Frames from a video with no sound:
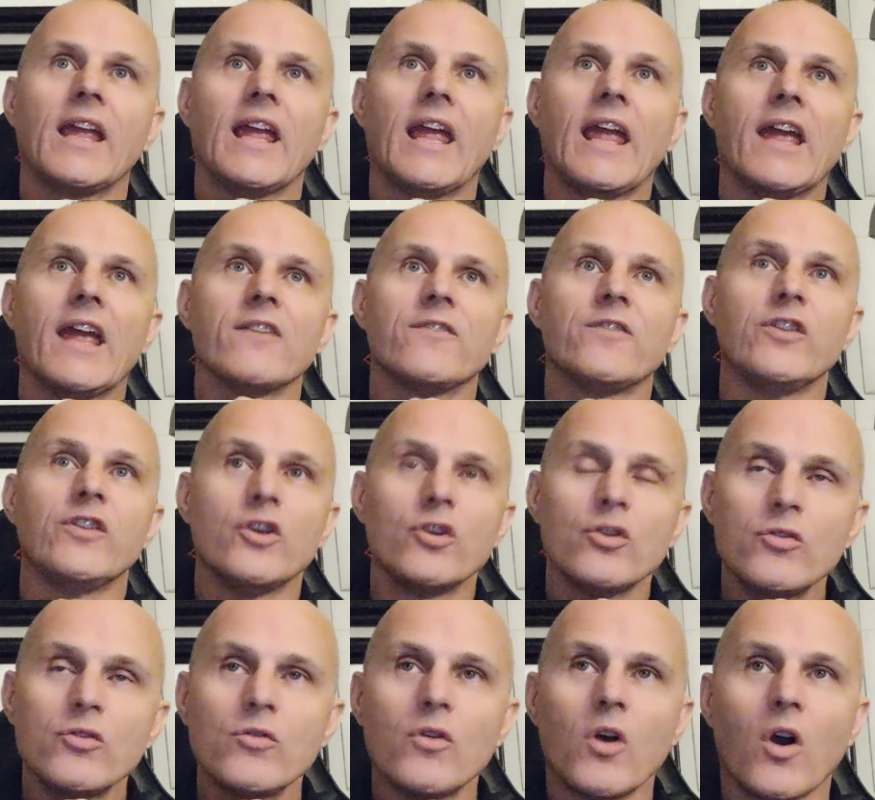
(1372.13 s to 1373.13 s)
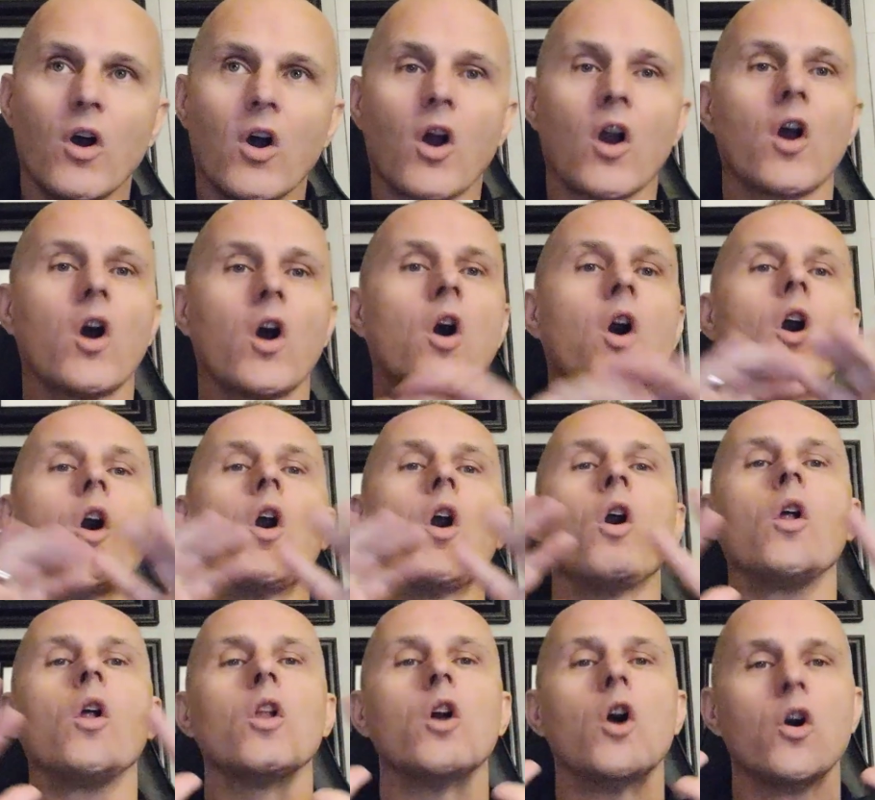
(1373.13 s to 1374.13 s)
If you are
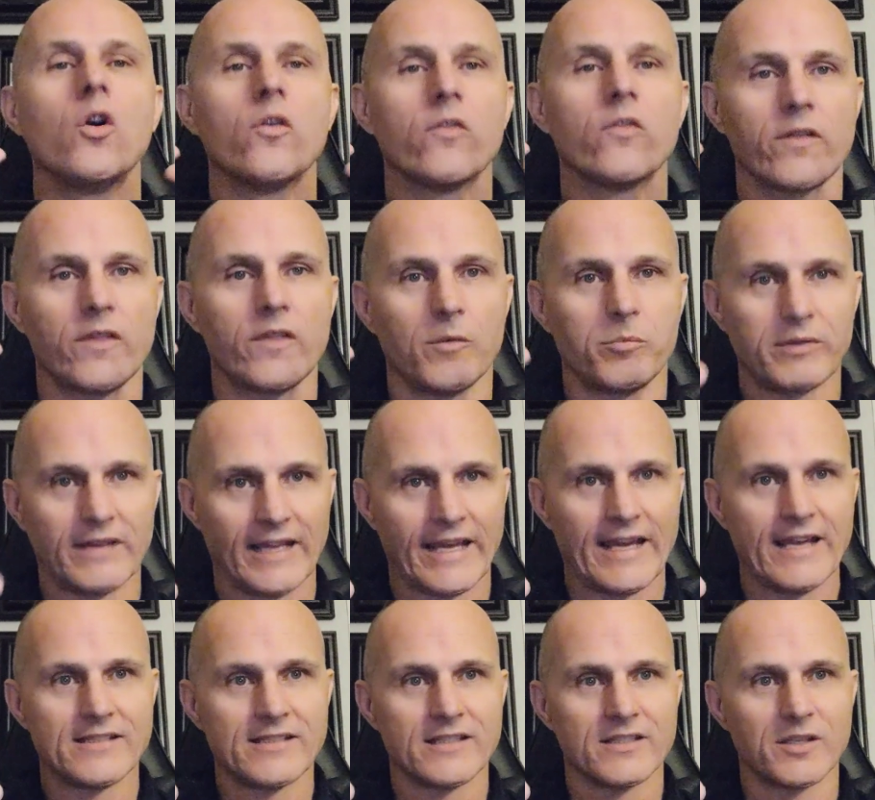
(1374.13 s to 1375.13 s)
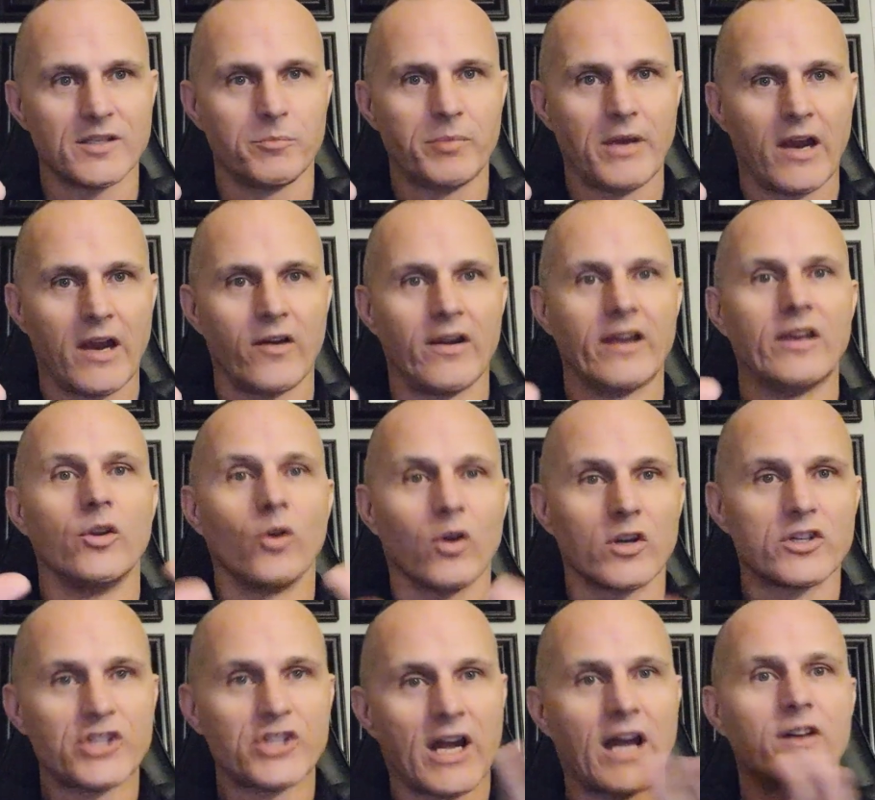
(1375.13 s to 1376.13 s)
all over the place as a parent, your
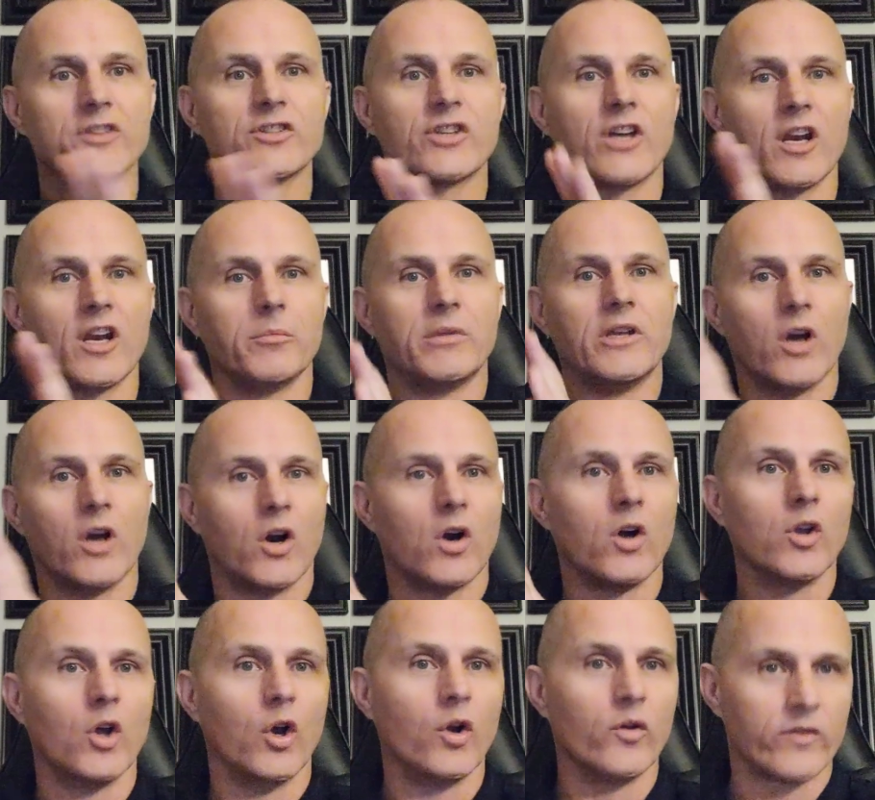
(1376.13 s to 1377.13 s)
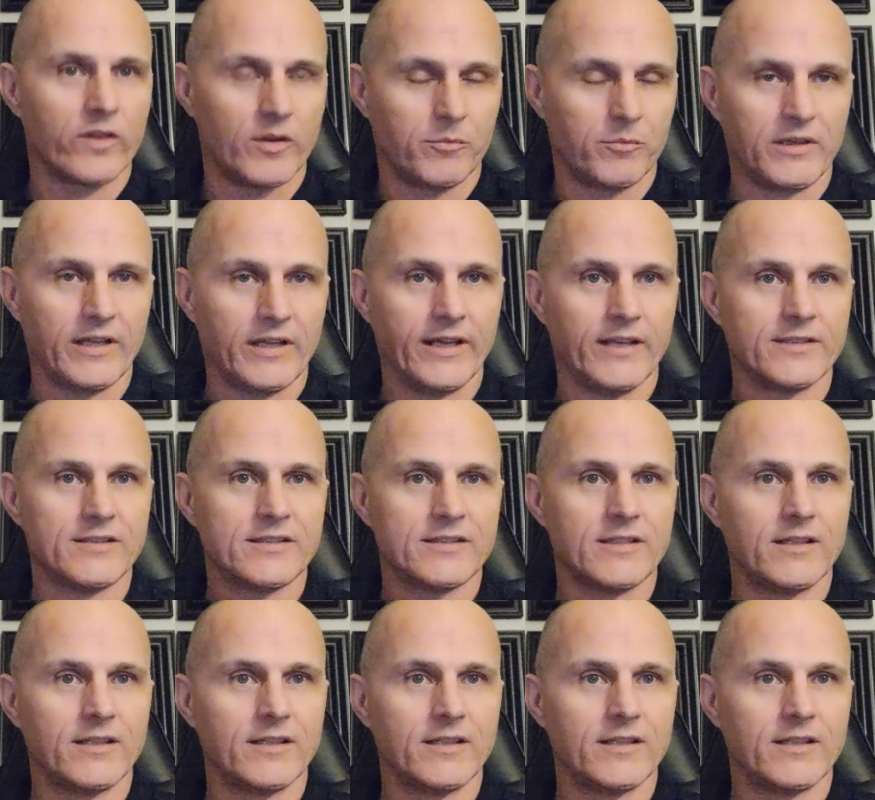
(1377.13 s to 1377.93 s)
child's going to be all over the place.